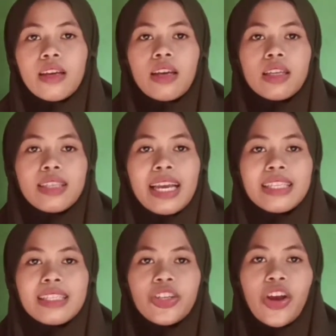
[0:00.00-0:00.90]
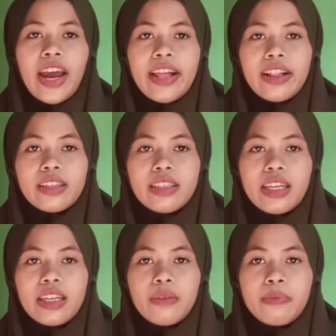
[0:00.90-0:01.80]
Since Child
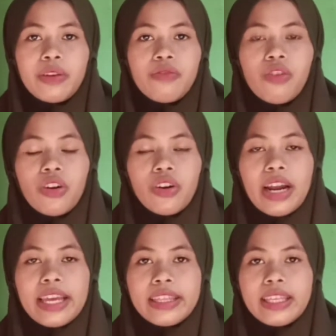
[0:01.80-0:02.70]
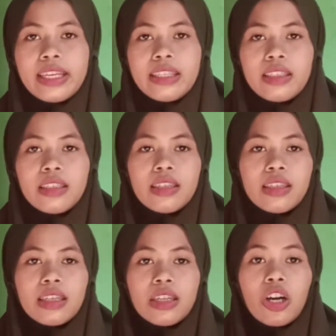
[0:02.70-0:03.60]
did before writing
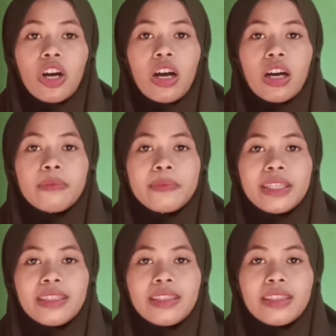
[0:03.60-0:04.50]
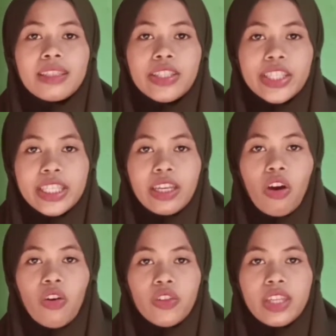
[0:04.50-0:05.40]
a commentary
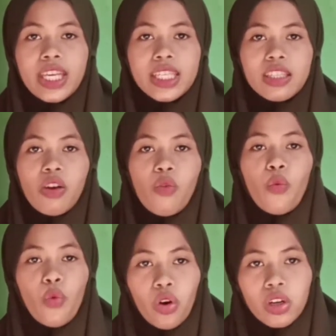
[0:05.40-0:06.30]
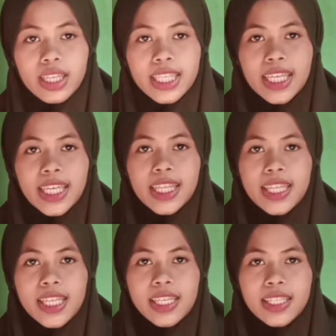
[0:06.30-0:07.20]
on his work, it
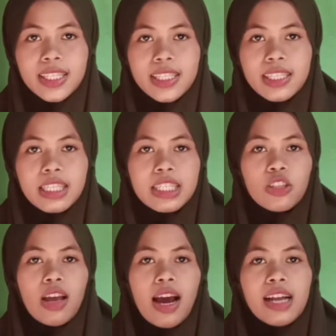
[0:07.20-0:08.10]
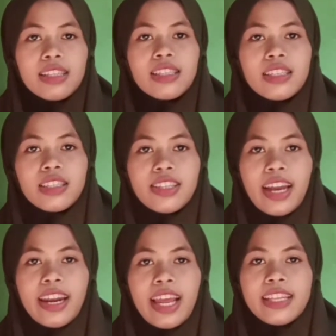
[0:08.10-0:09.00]
is
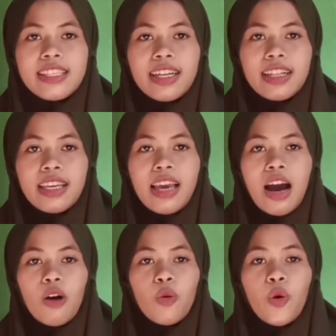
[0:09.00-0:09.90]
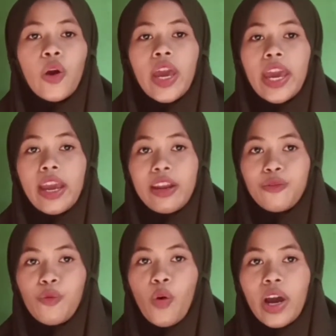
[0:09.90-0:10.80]
uncertain exactly how
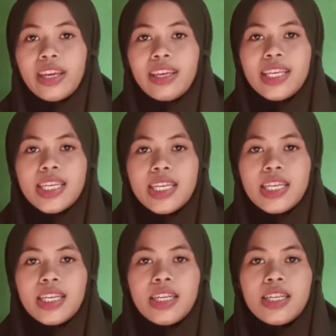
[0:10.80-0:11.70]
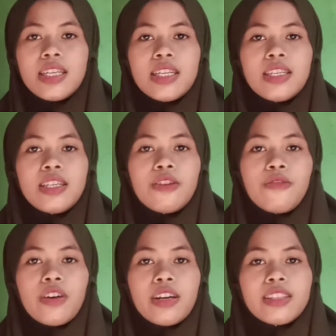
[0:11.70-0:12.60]
and why he
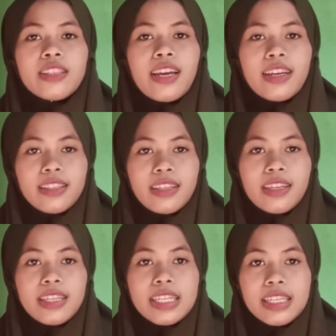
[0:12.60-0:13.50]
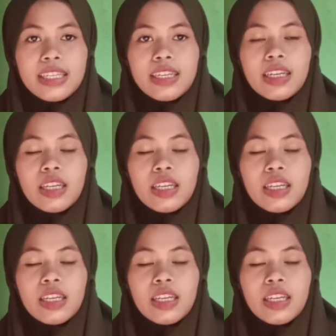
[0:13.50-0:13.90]
differentiated the